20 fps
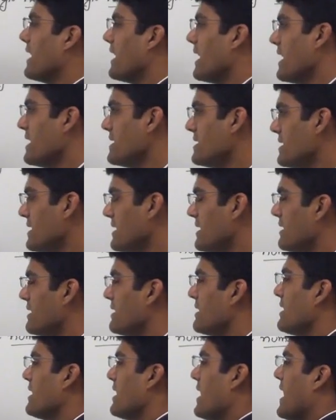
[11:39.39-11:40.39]

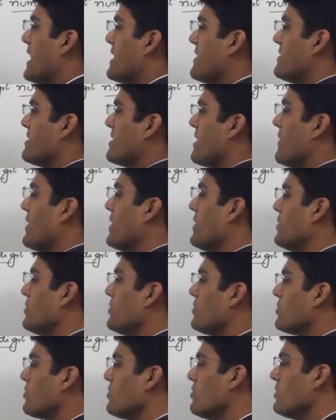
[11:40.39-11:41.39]
18 and 7
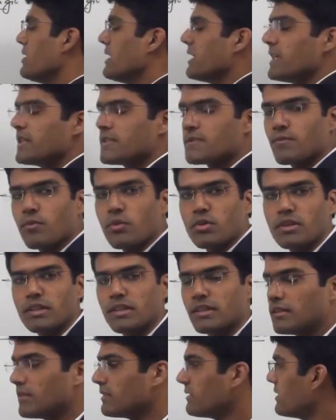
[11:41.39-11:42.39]
into 2 is
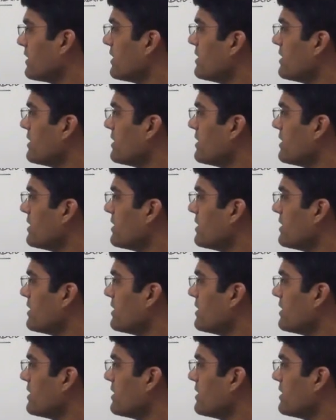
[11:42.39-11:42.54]
14.